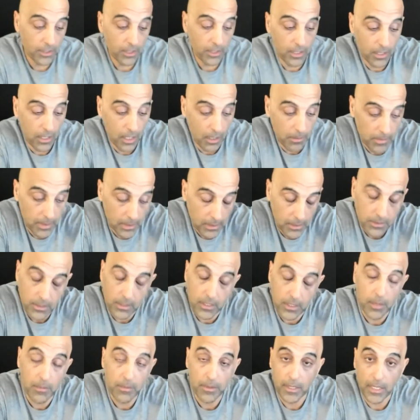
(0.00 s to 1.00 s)
and numbing is the
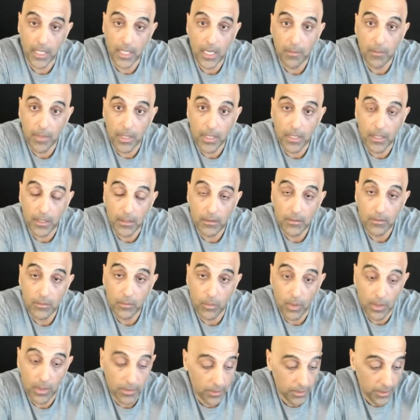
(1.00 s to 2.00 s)
name of the game, ain't it?
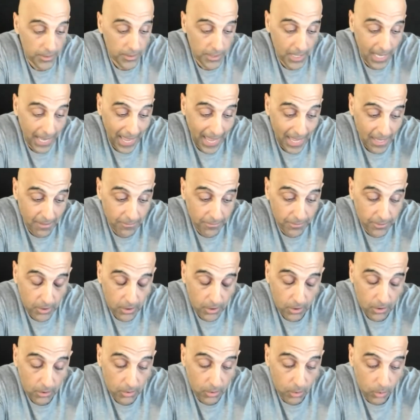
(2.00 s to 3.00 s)
Whether it's
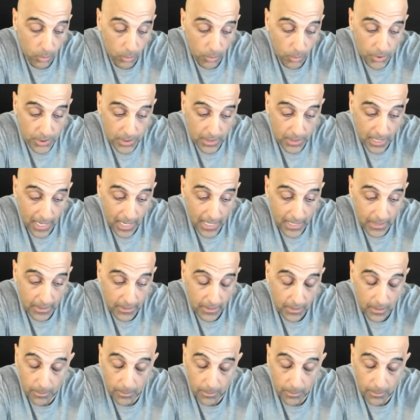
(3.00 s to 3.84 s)
Advil, Coors Light,